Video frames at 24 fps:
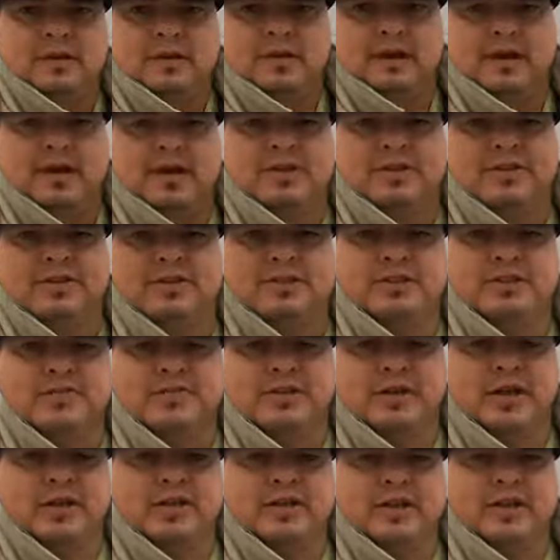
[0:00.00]
Hey, this is
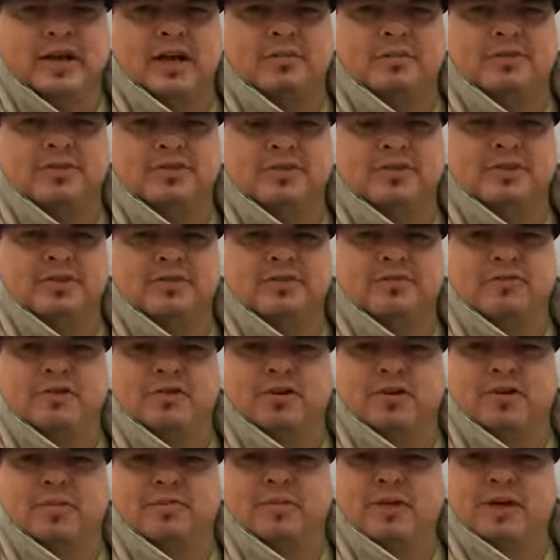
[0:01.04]
Fernando coming to you
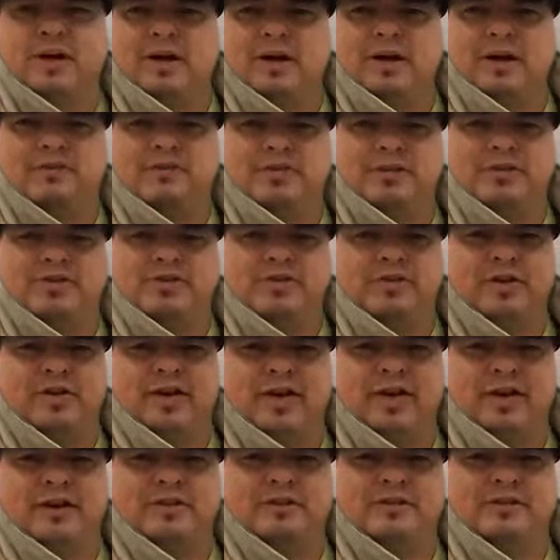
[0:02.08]
from
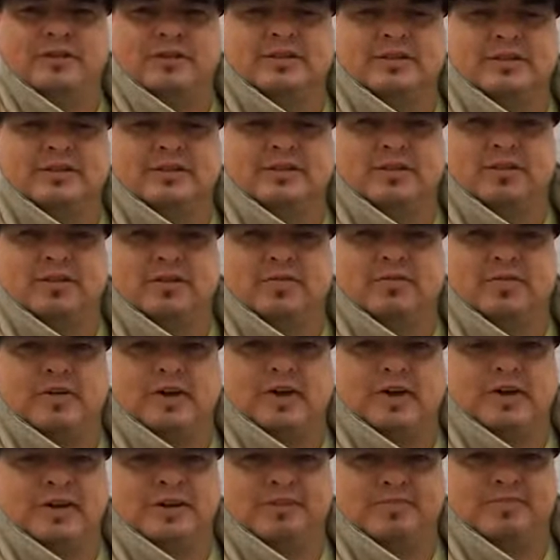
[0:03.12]
Victoria, just outside of
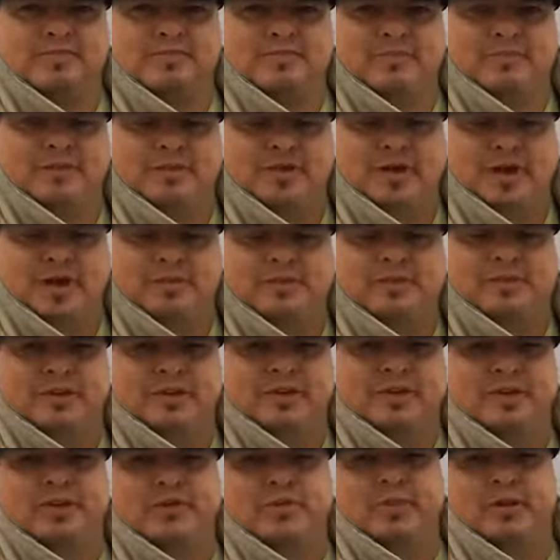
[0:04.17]
in
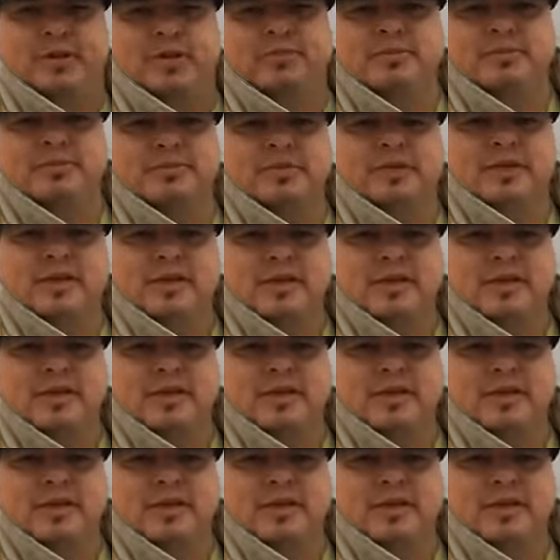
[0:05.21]
hometown here in Melbourne,